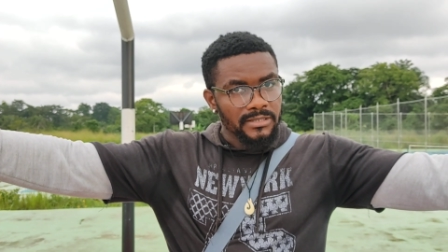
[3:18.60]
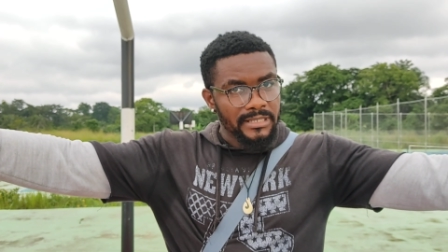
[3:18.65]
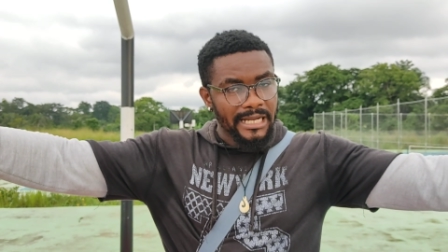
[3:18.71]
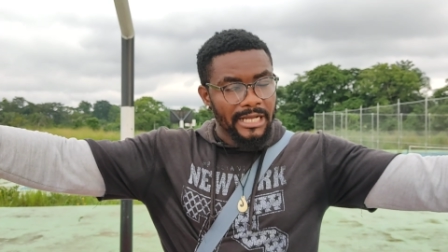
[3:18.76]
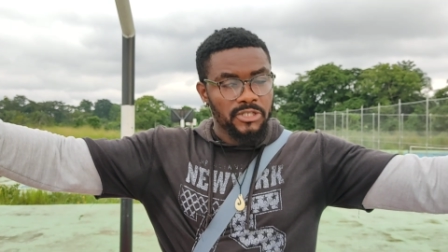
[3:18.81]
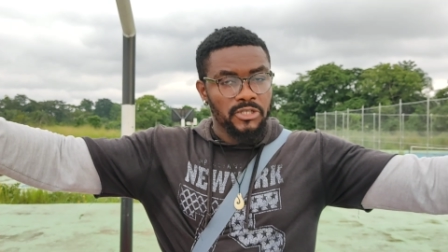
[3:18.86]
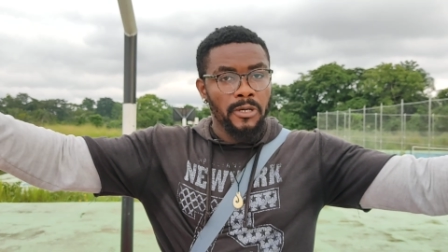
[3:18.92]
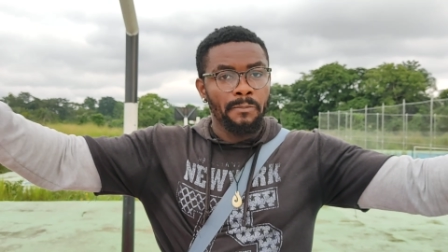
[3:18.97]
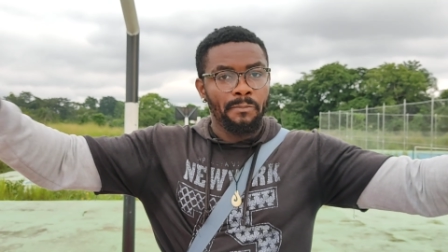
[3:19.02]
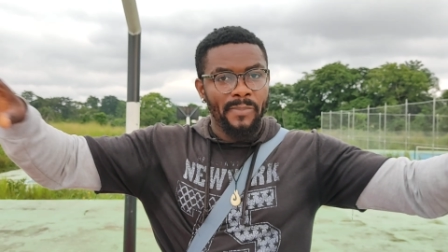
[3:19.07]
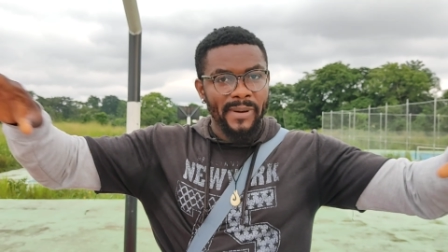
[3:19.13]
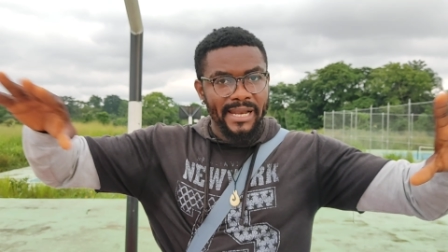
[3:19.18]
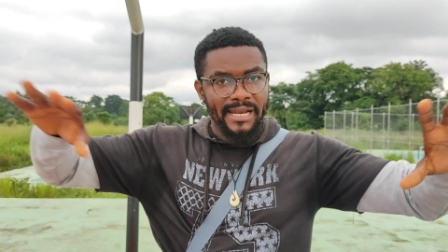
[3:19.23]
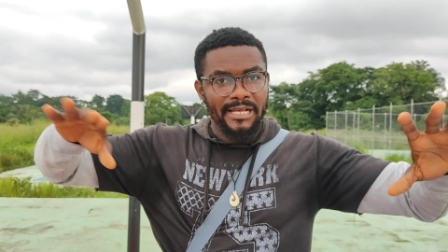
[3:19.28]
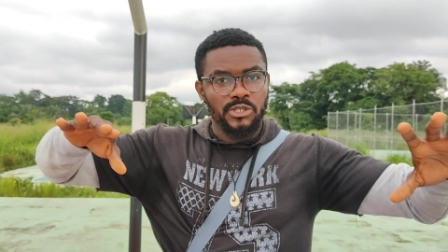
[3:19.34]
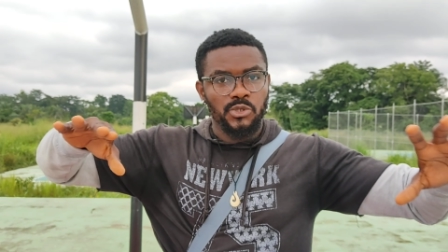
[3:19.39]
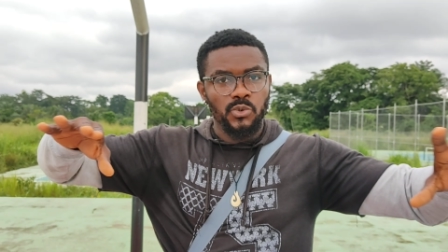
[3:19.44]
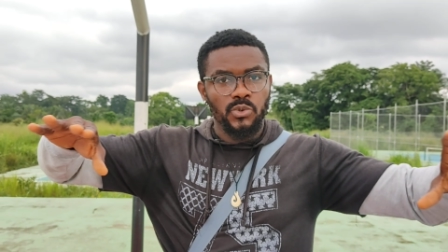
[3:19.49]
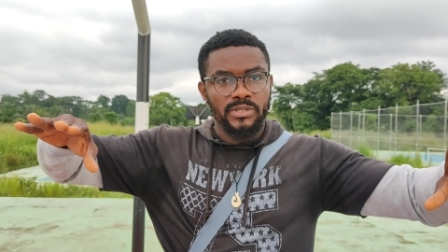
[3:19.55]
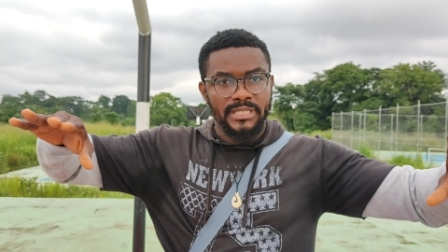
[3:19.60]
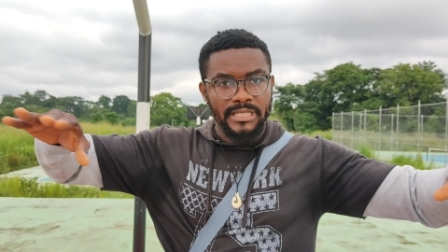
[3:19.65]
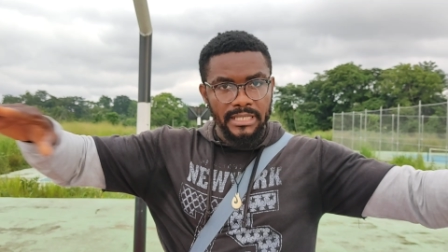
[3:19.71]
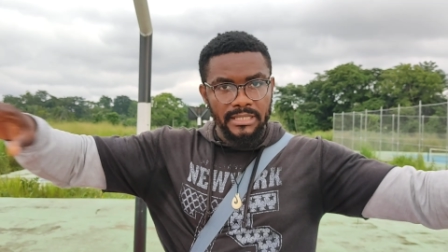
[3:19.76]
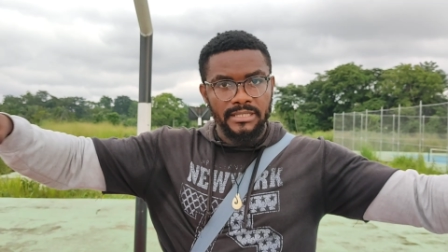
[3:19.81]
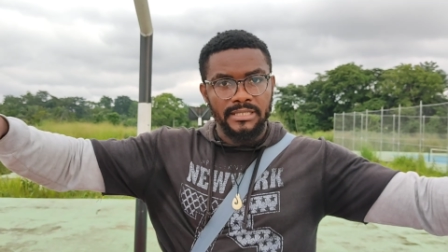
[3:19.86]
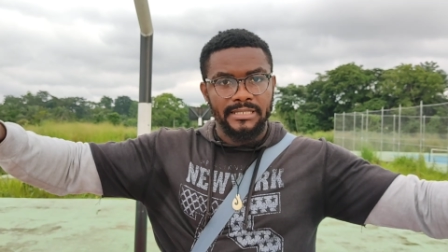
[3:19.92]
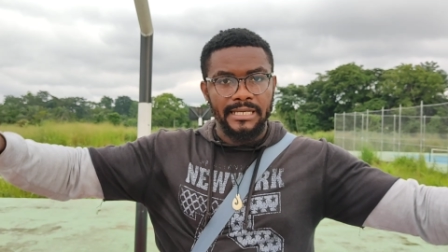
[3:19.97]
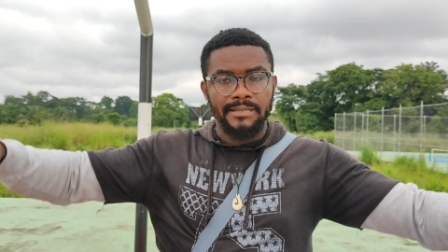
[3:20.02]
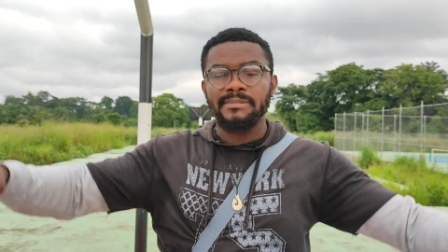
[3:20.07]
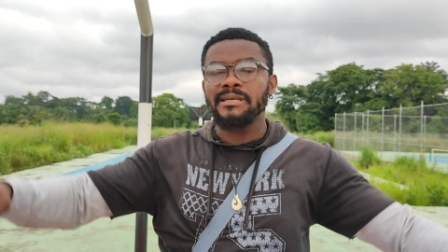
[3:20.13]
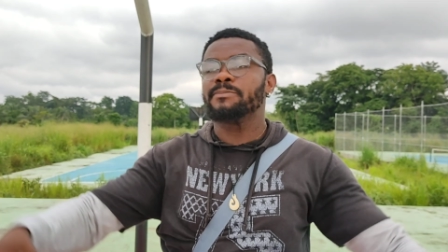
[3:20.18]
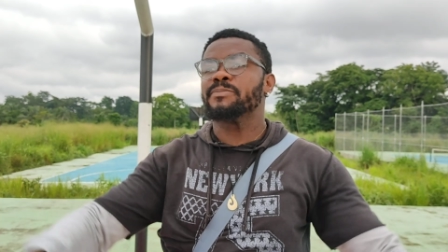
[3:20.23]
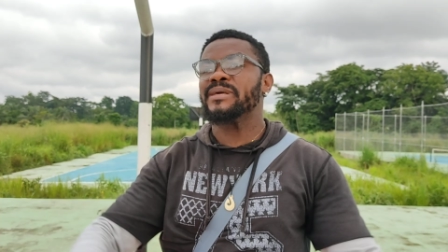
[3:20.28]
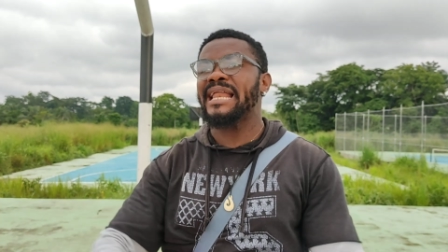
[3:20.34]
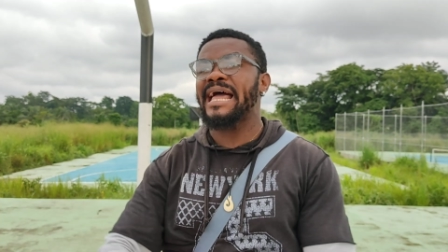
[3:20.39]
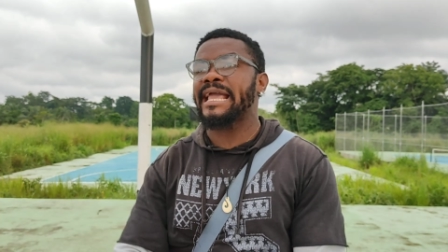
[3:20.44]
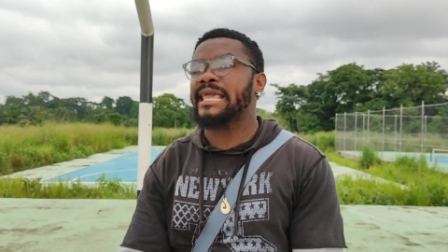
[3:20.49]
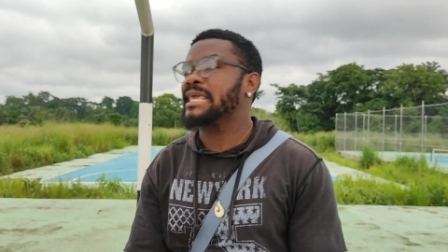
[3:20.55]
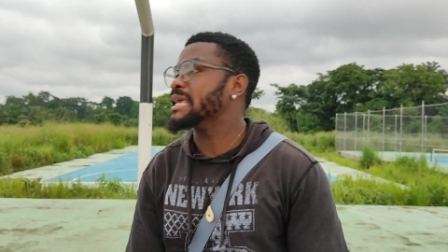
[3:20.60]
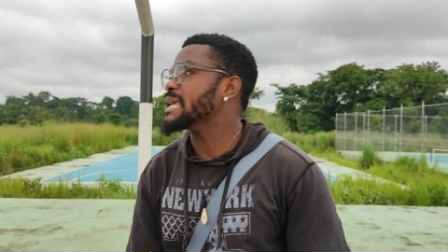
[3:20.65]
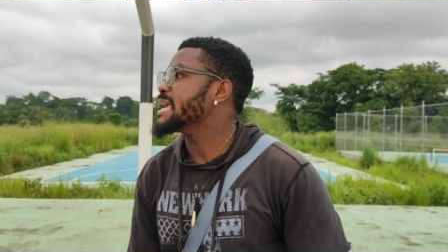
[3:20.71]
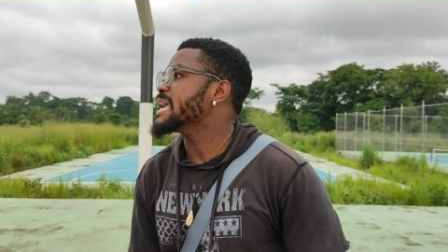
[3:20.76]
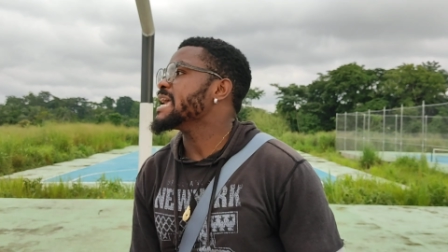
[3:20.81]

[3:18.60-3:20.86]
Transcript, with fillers: There are some parents who think the same. They'll be like,